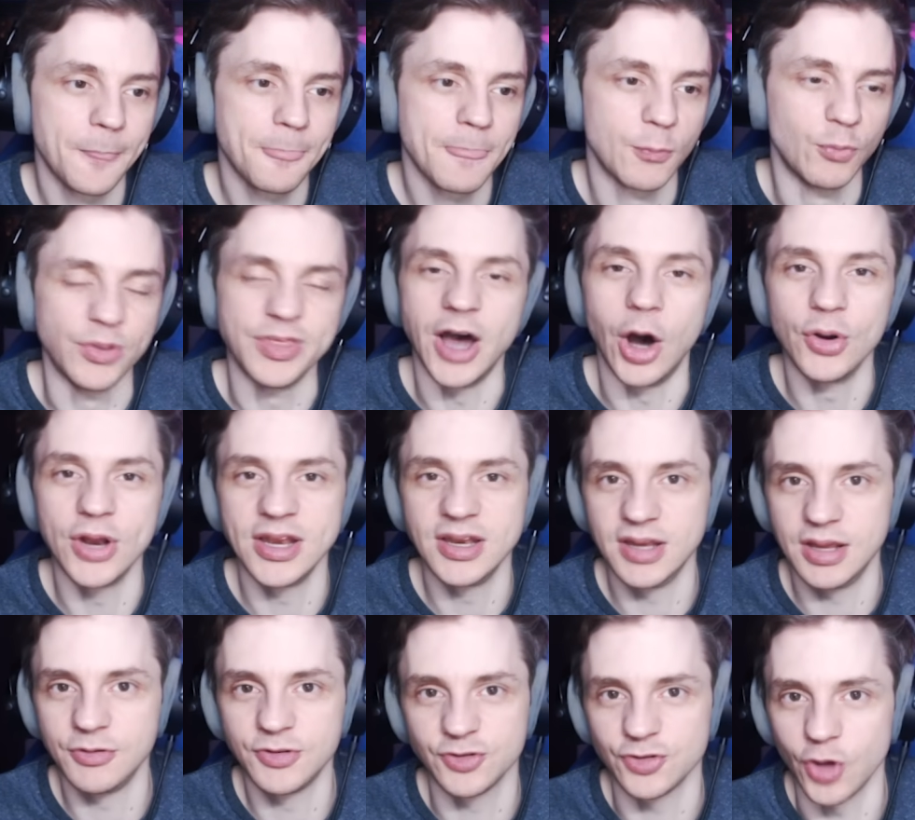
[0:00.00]
without
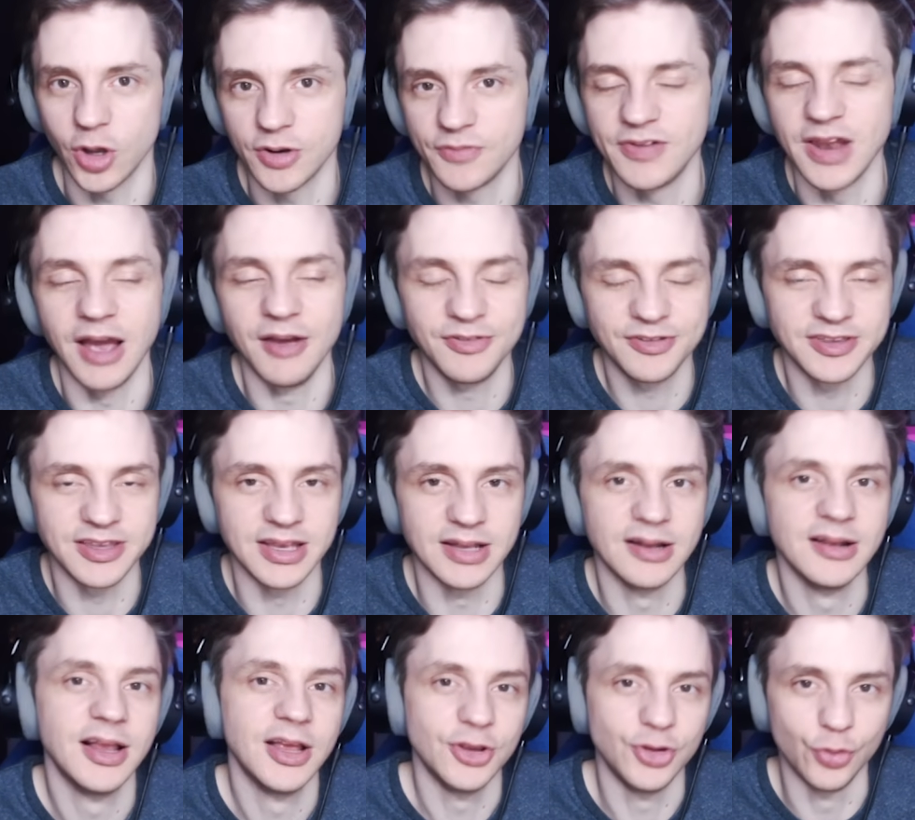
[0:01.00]
any sort of
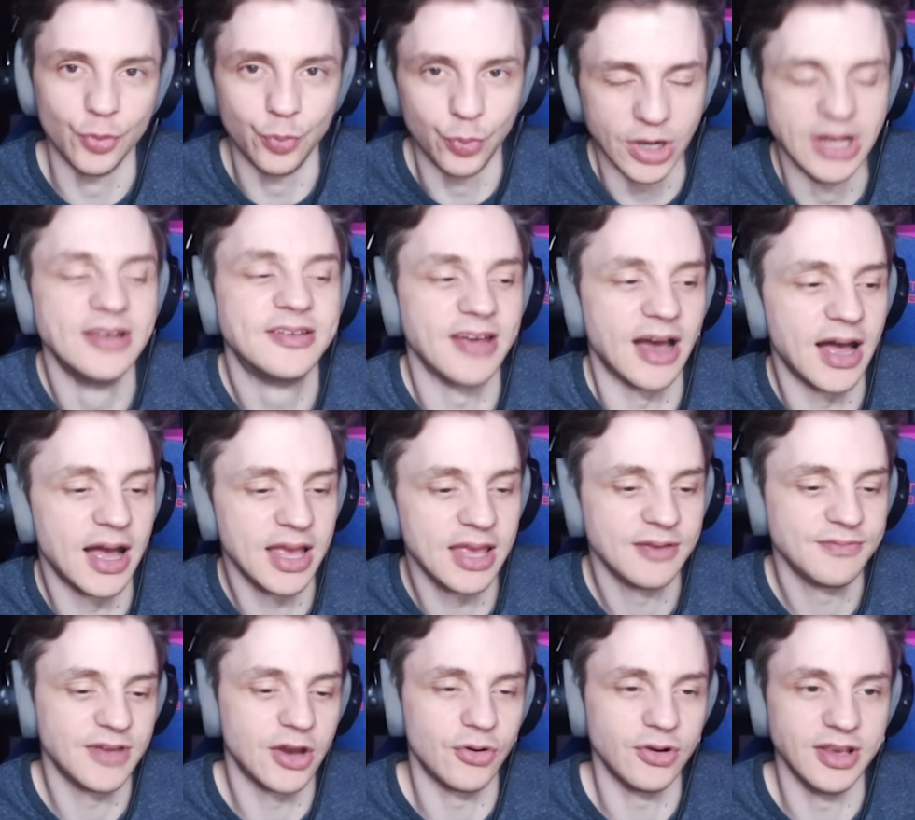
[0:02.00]
lifesteal, you will die
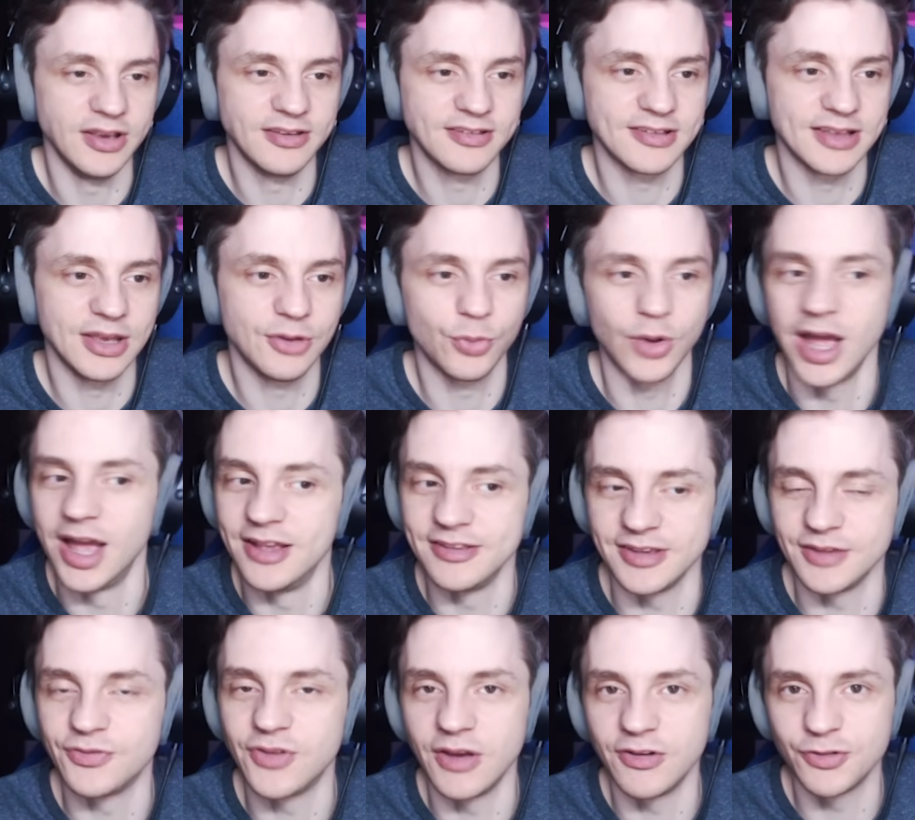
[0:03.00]
very easily, whereas
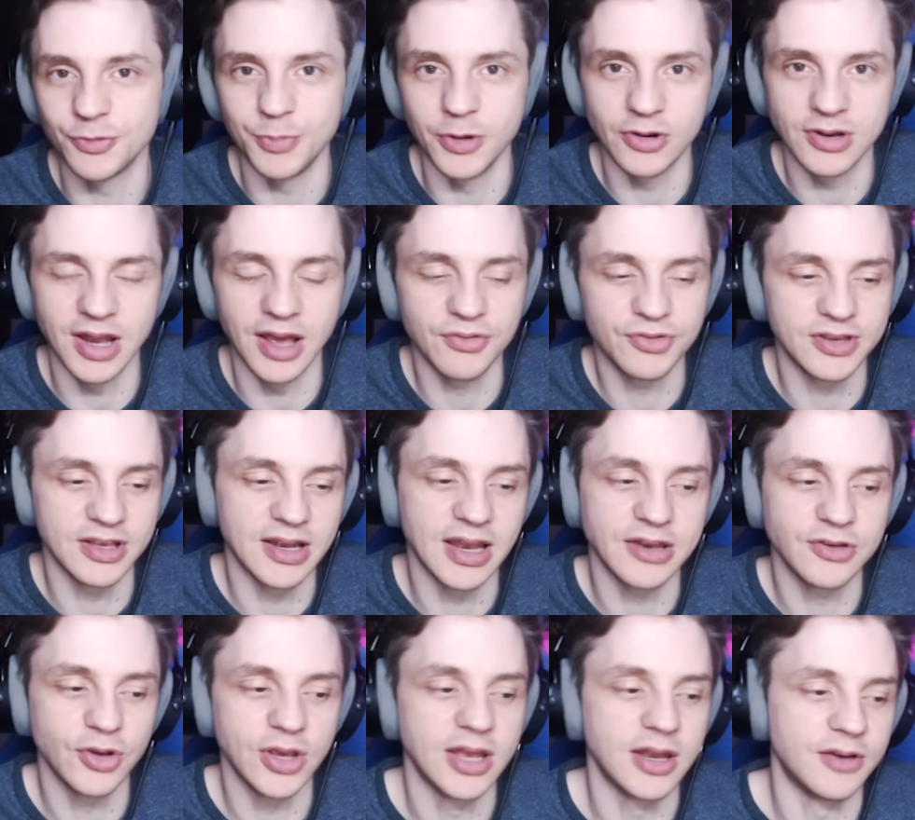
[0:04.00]
if you have Spirit lifesteal
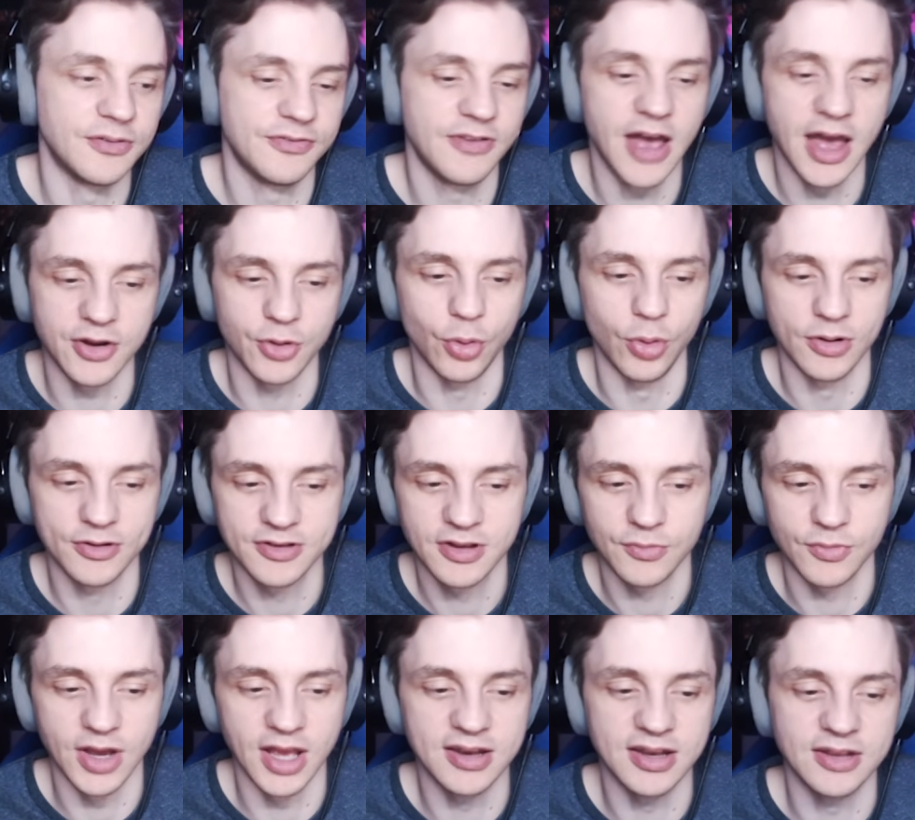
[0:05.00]
and you hit a fat ult,
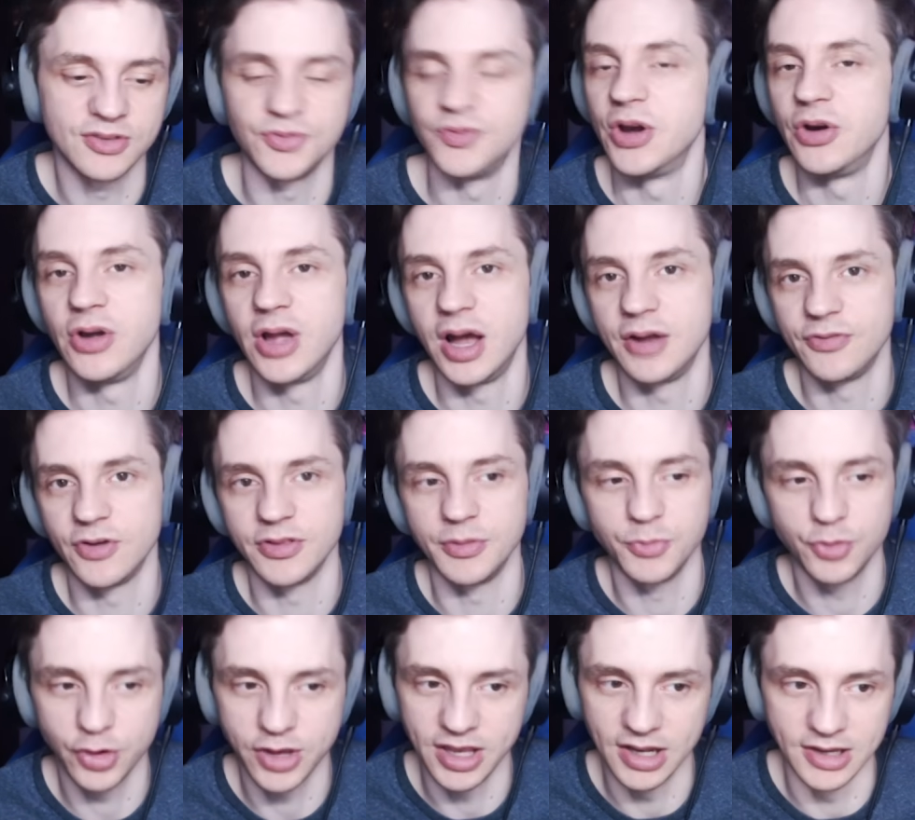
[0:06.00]
right, it's very hard for them
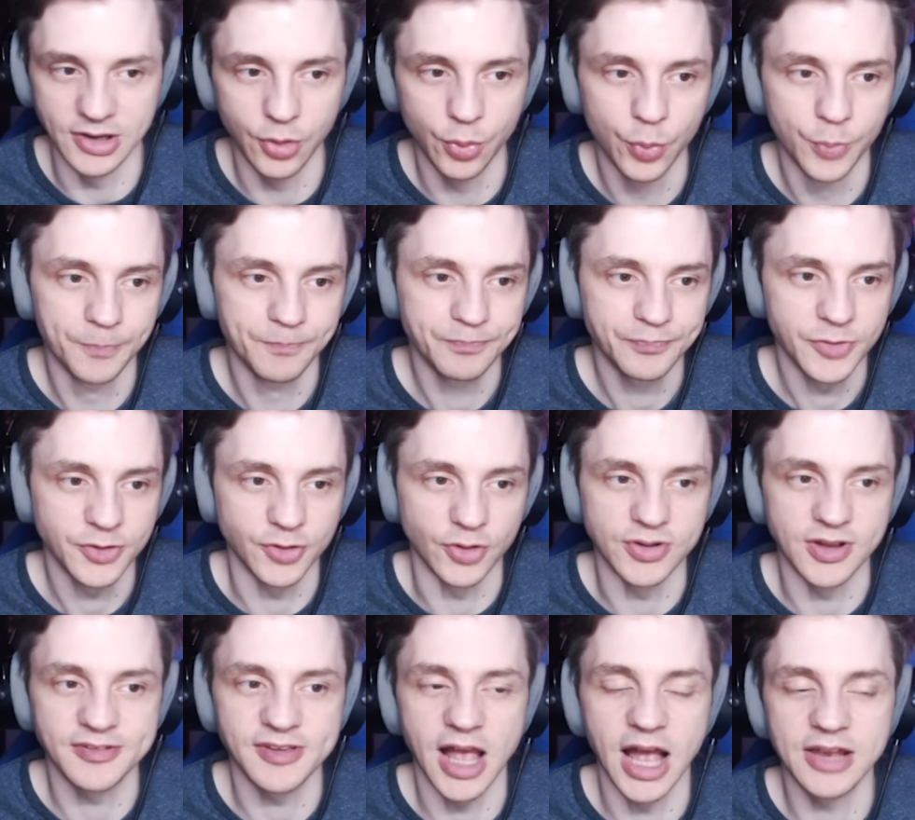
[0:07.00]
to kill you. So
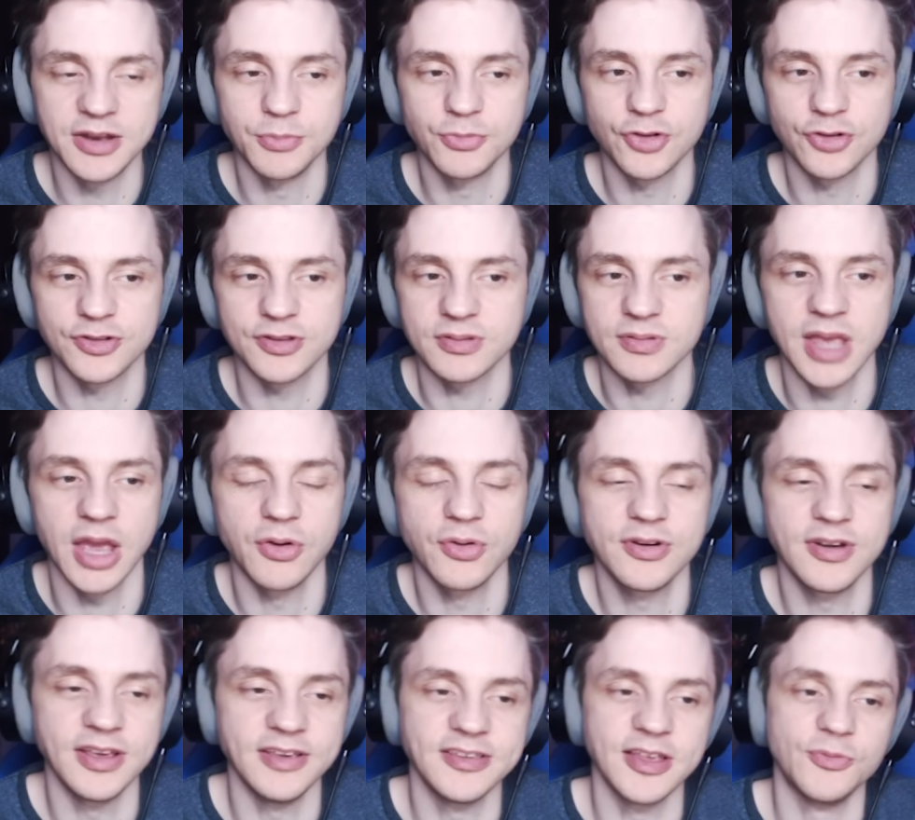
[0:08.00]
this item just
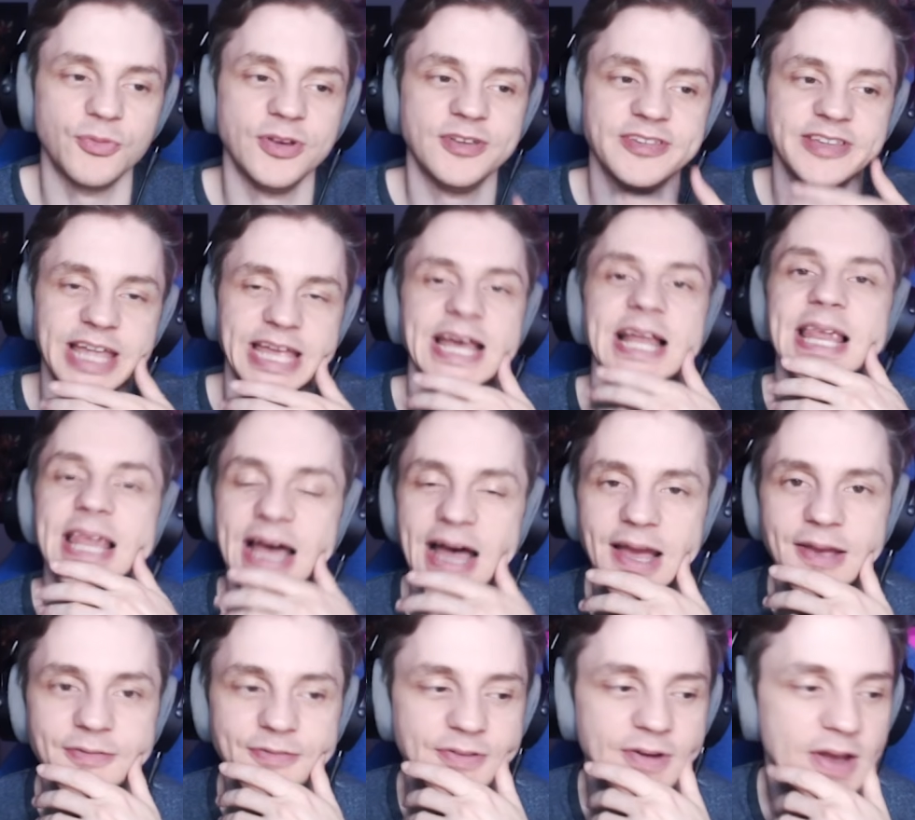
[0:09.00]
guarantees that we stay
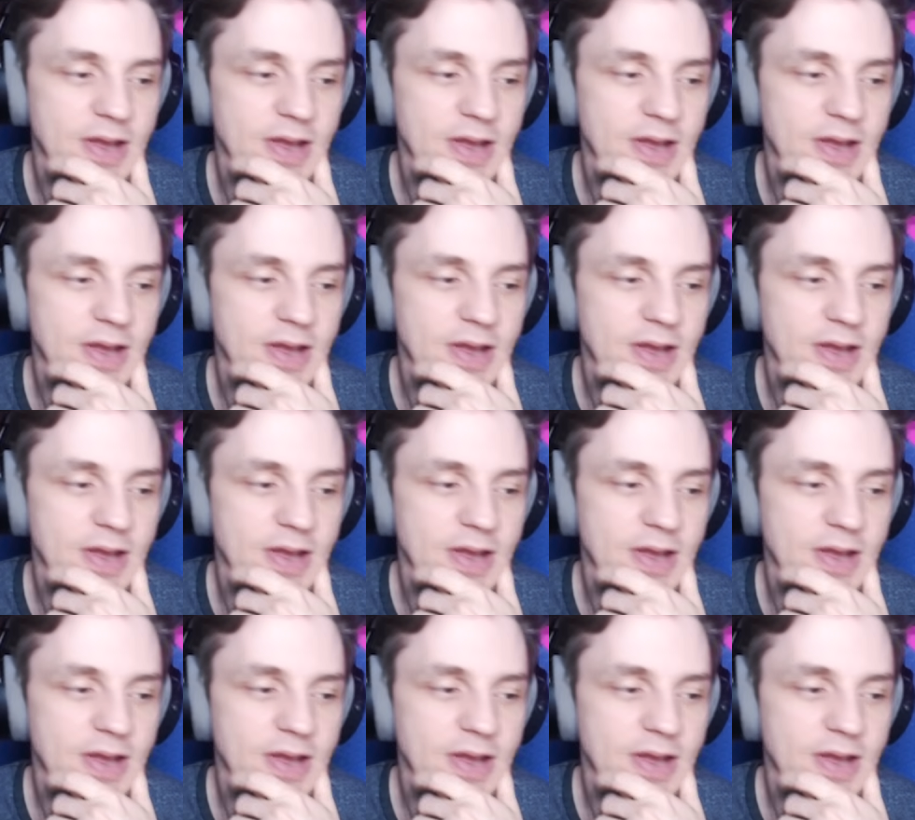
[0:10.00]
alive